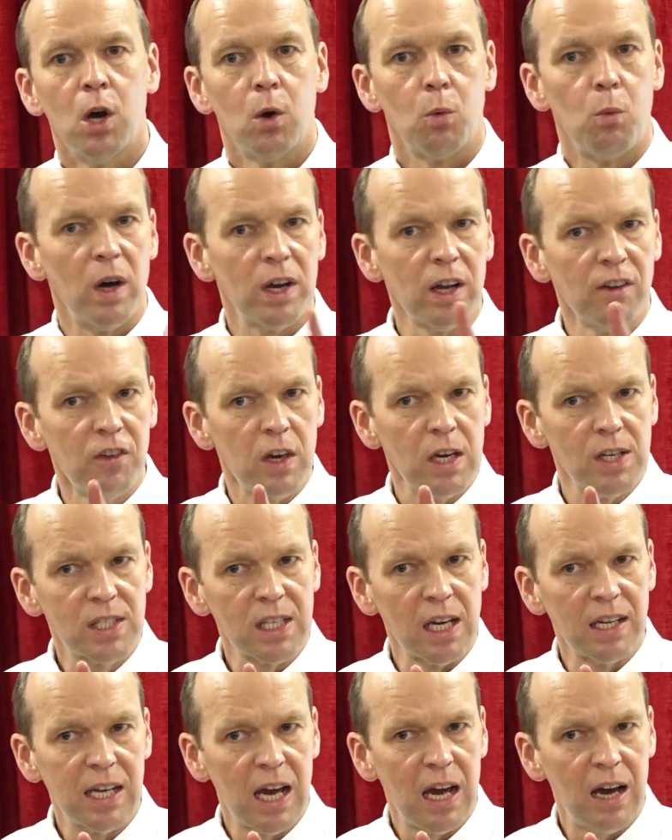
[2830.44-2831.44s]
One of you is
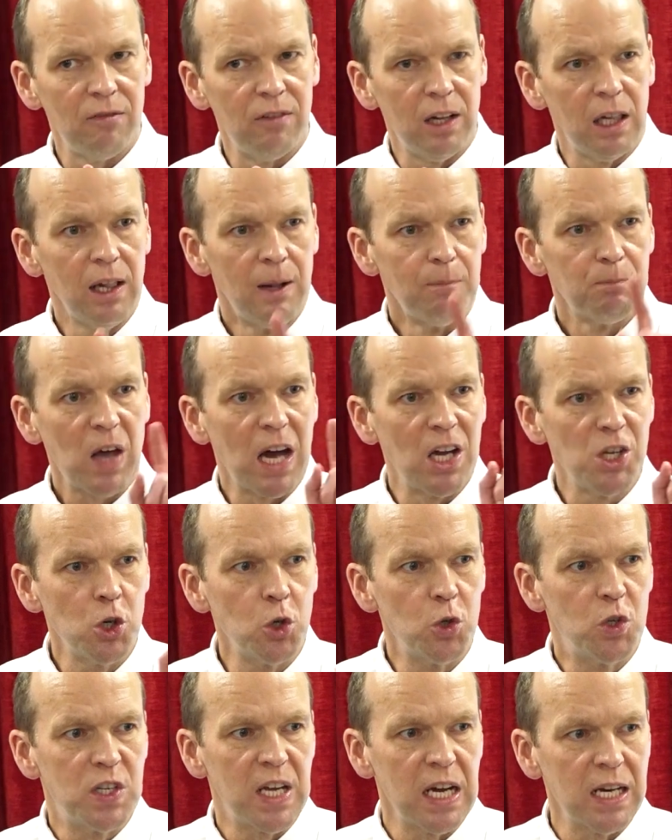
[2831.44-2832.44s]
a devil, and you
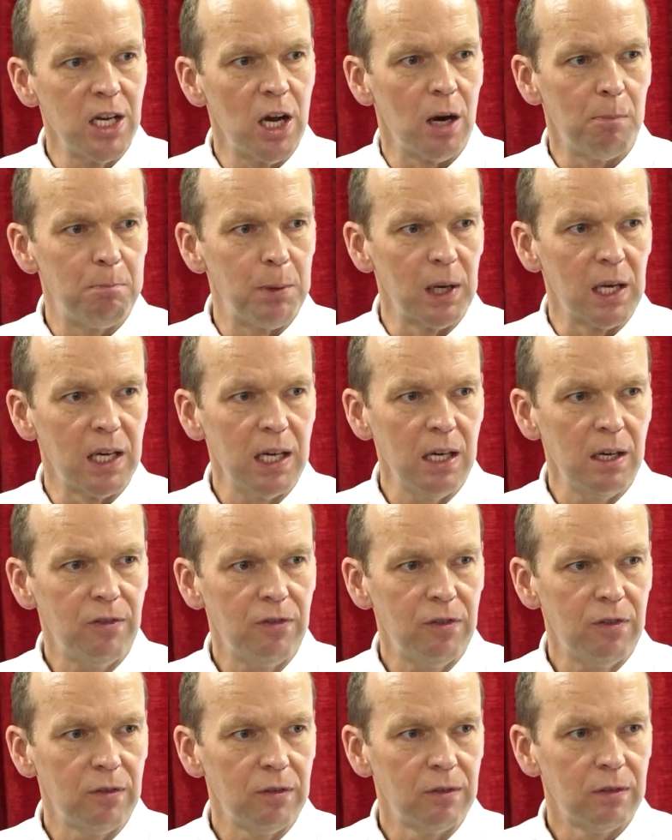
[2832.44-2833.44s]
did not
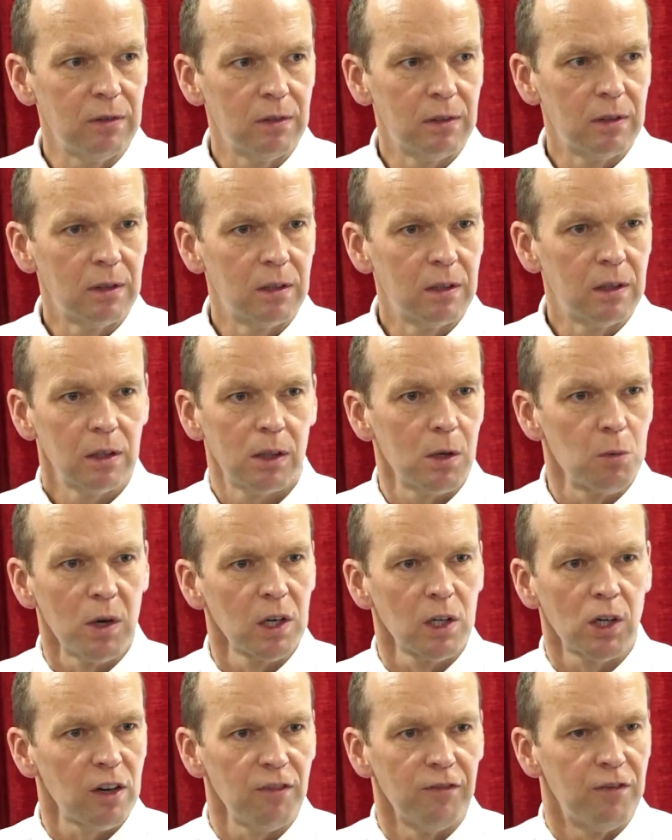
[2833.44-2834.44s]
believe. They
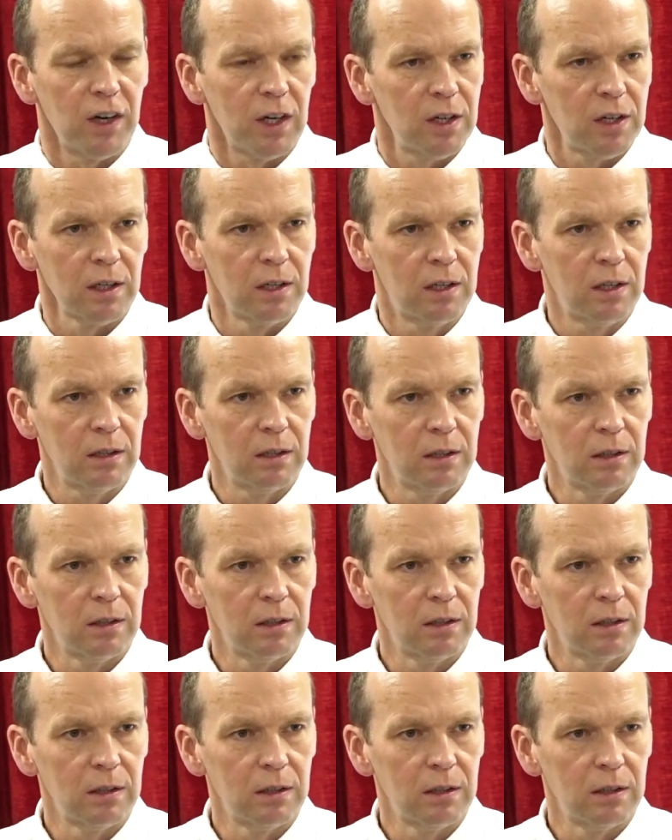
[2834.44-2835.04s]
weren't converted.